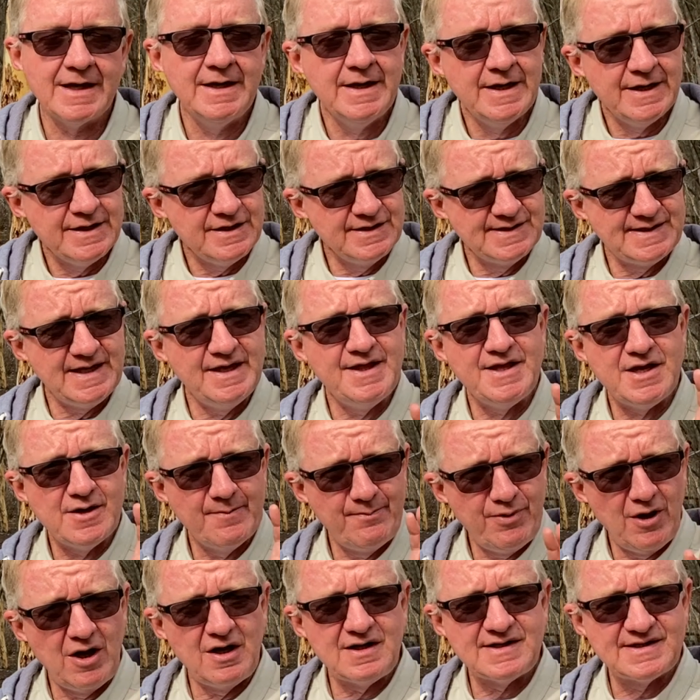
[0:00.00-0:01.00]
You see, the
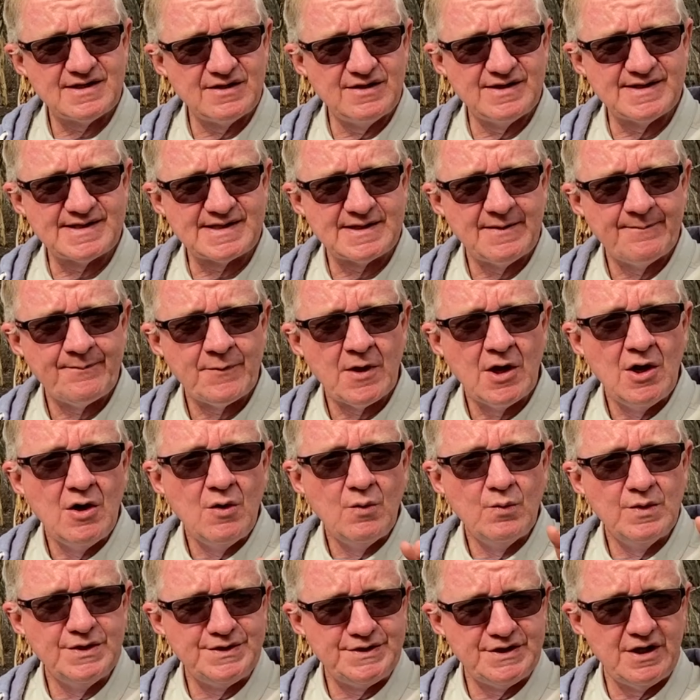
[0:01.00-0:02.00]
apostles
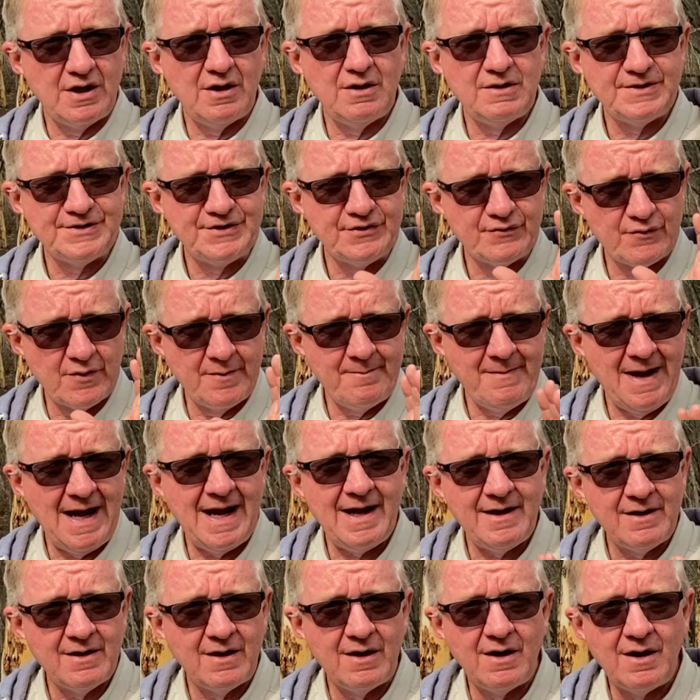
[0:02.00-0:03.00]
were told to
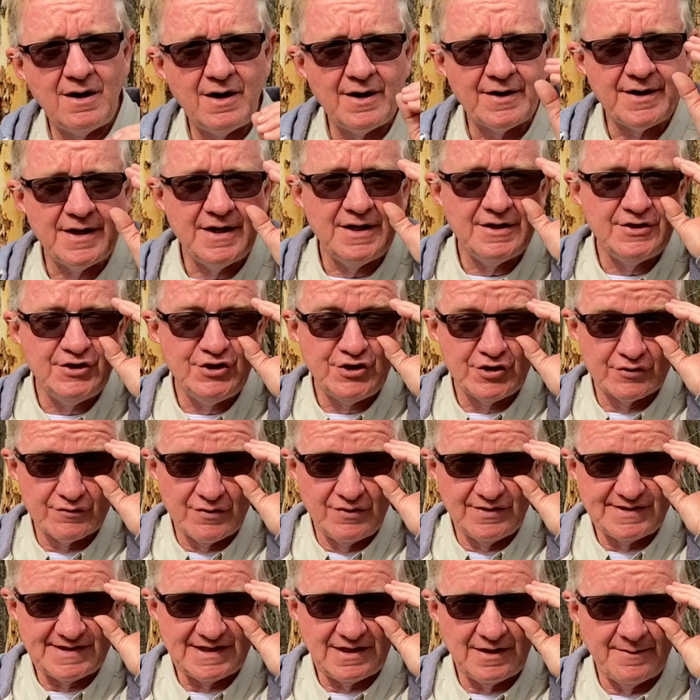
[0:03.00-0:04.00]
remain on in
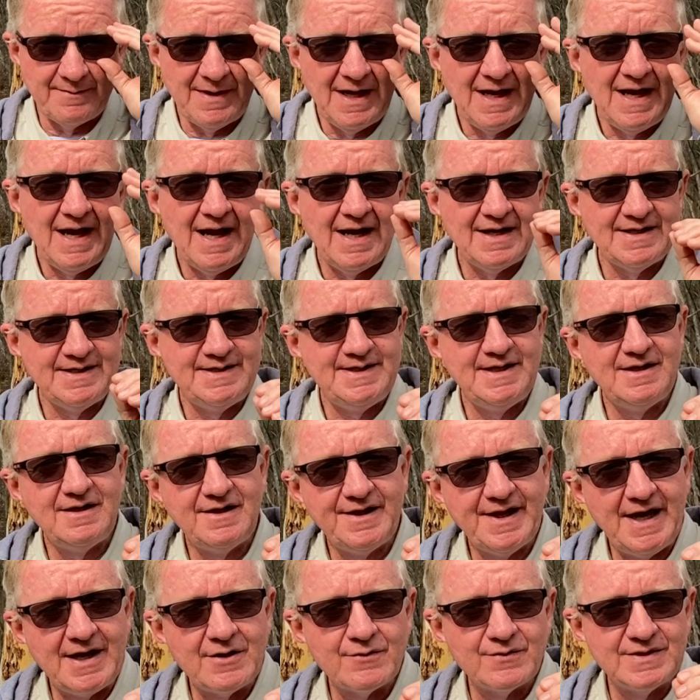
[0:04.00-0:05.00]
Jerusalem until
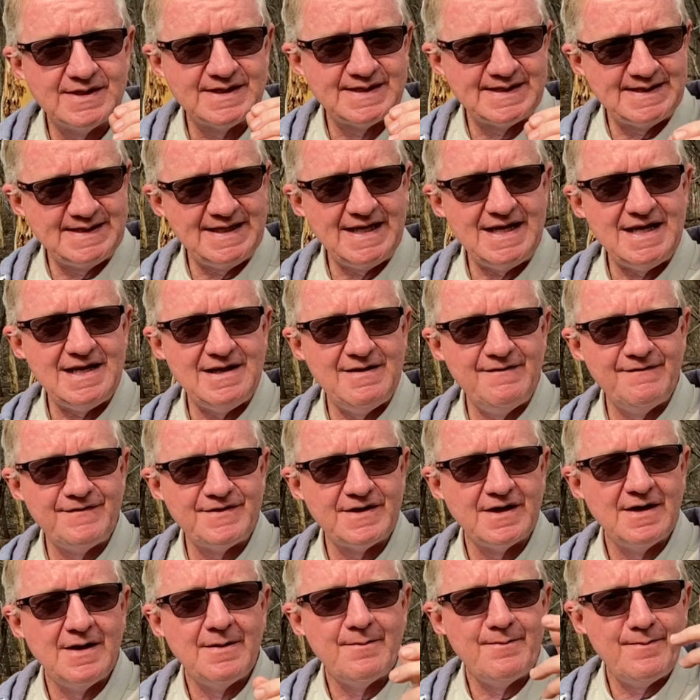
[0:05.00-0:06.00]
they received
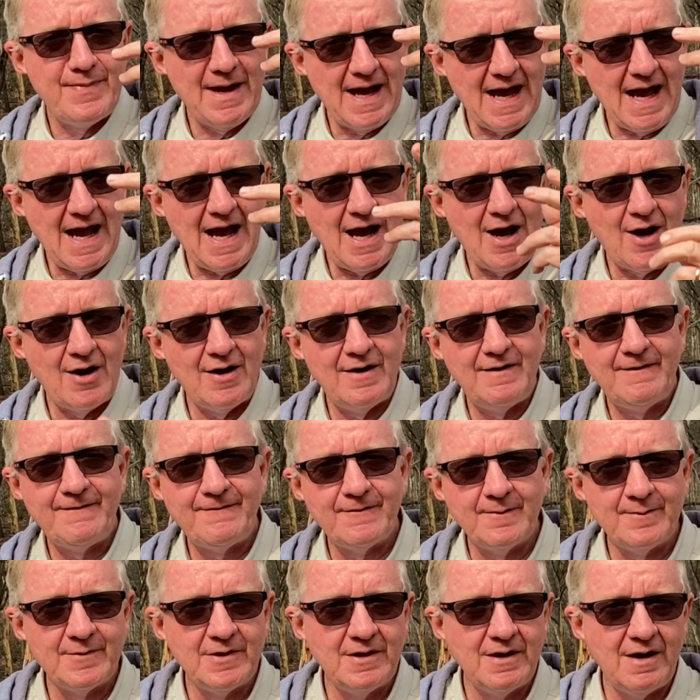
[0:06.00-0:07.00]
power
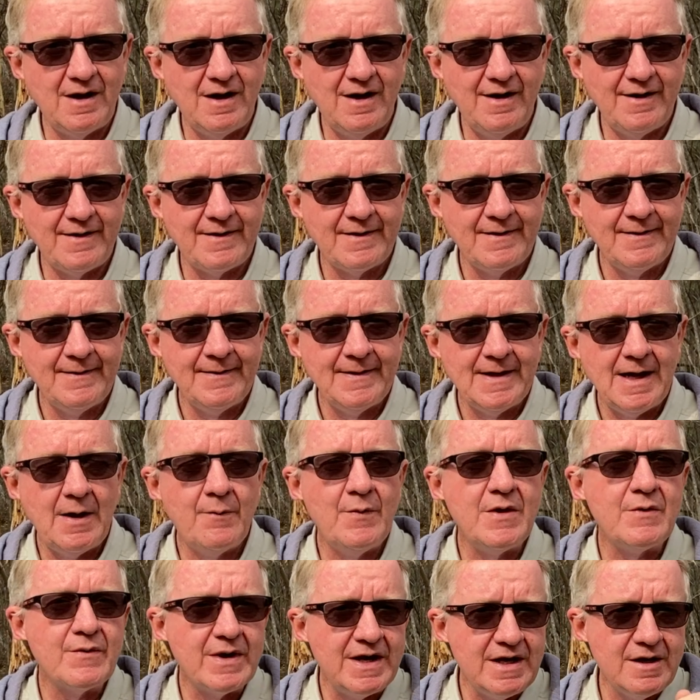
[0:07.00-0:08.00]
from God. And
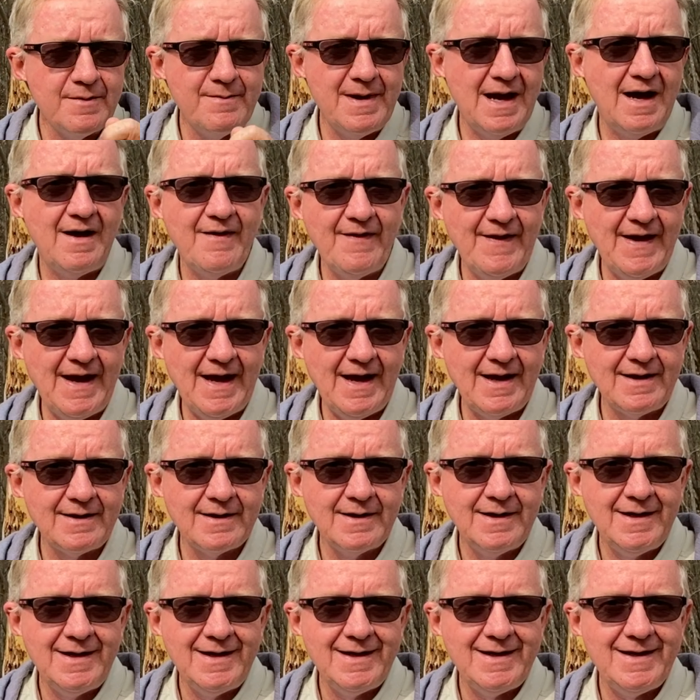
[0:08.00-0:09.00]
we read about that
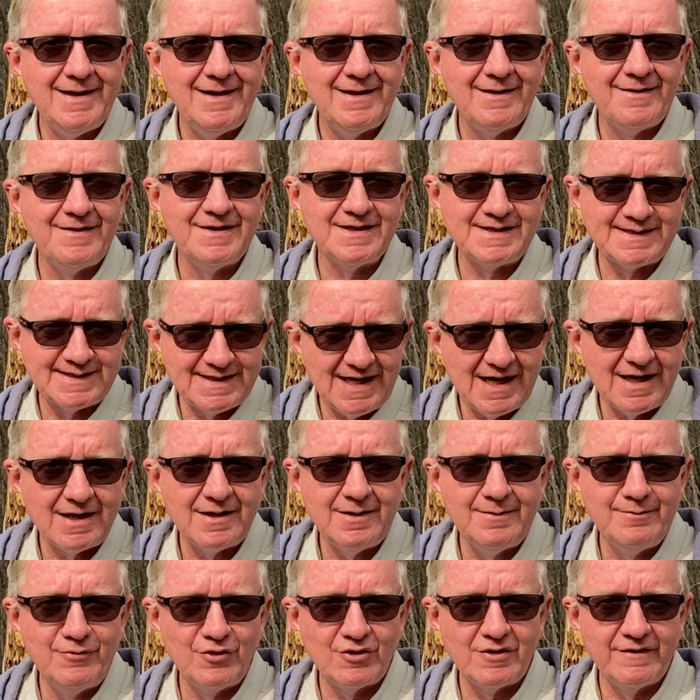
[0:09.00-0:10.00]
in the
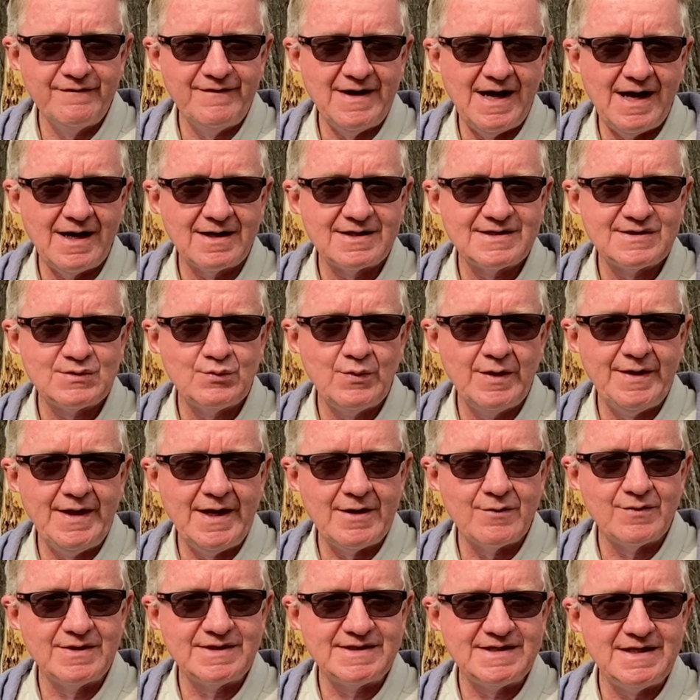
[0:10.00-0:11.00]
second book of Acts, when they
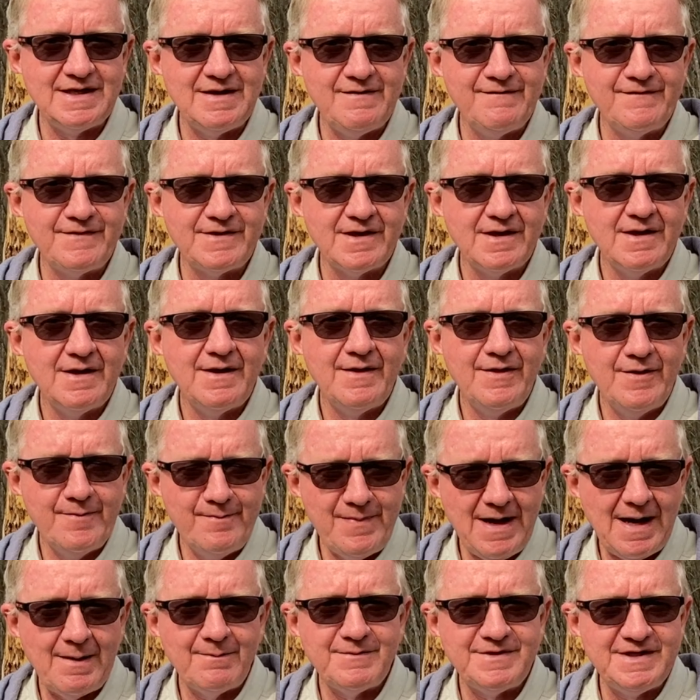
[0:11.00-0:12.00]
received the
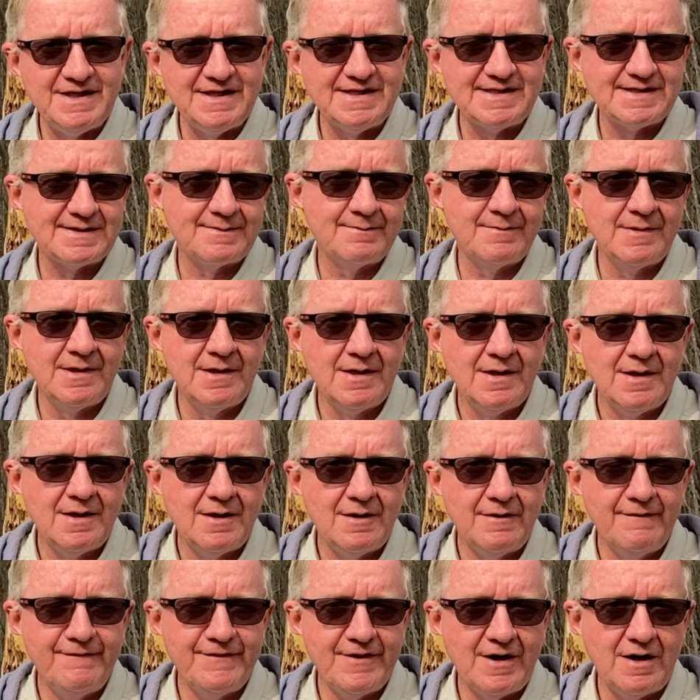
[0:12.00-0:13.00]
baptism
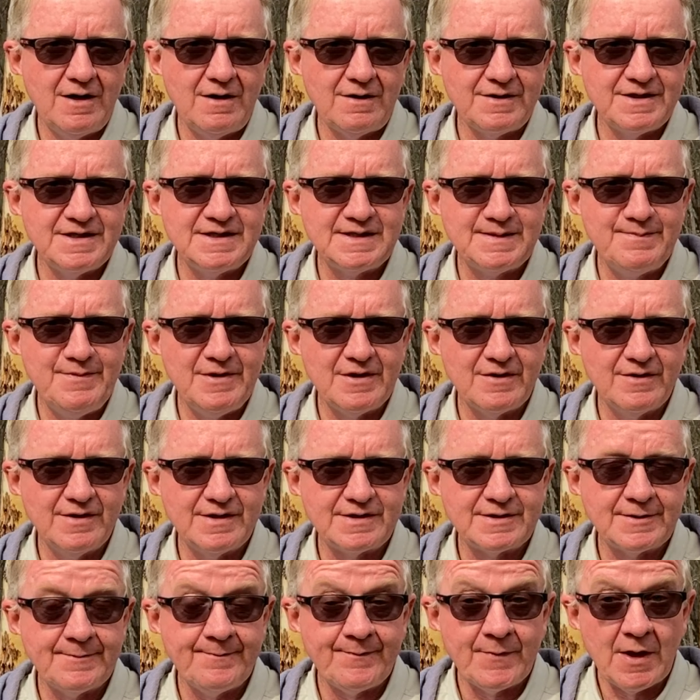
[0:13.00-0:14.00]
of the Holy
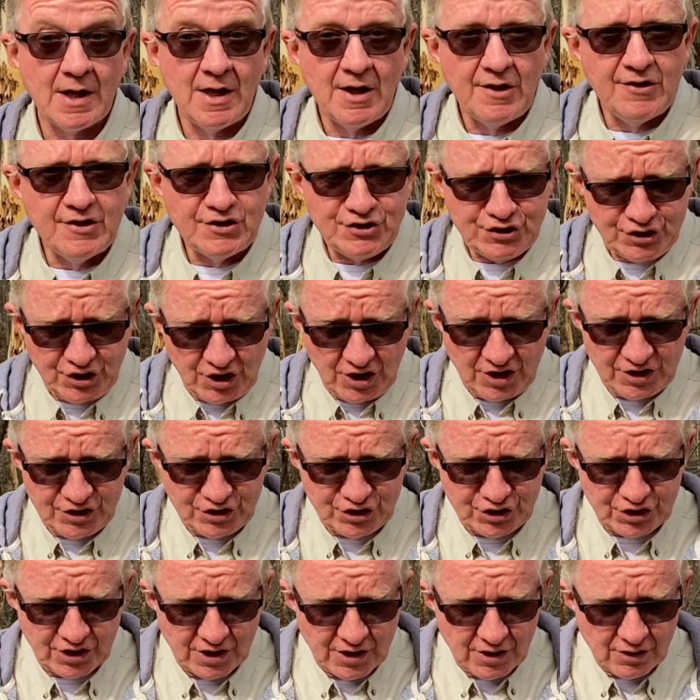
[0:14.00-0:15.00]
Spirit. The
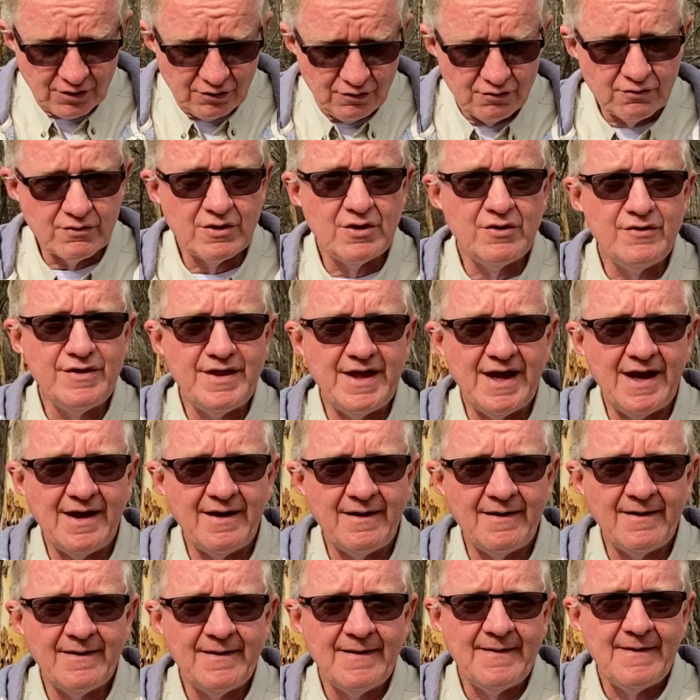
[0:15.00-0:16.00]
church grew
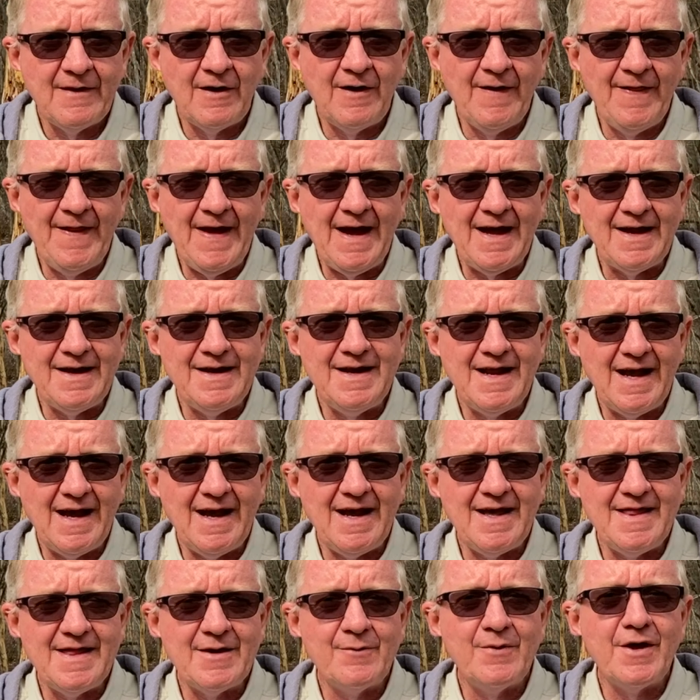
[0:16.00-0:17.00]
then. On that
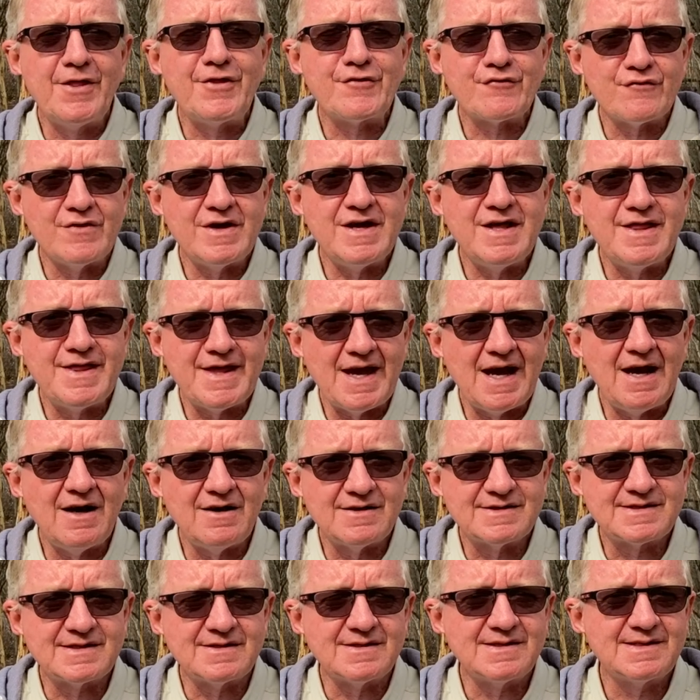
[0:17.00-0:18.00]
day, there were
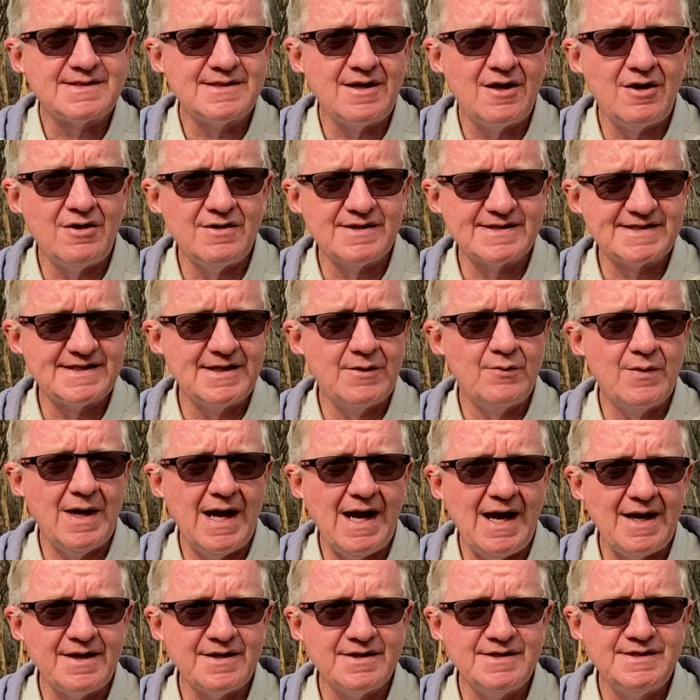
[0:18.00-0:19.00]
3,000 souls that were
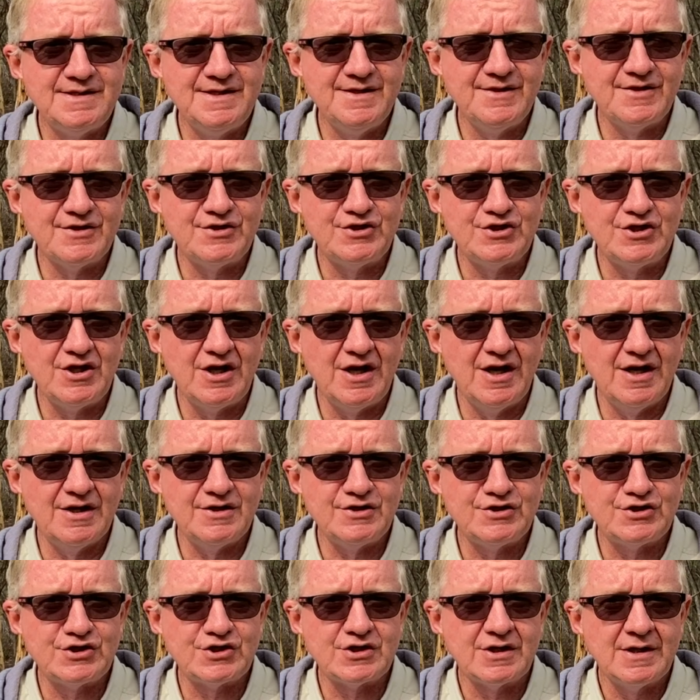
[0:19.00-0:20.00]
added to the
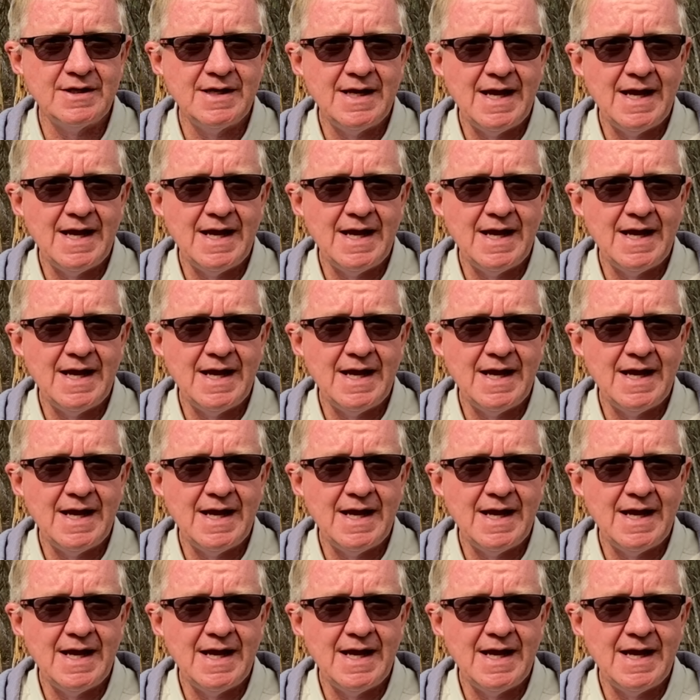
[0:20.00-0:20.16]
church.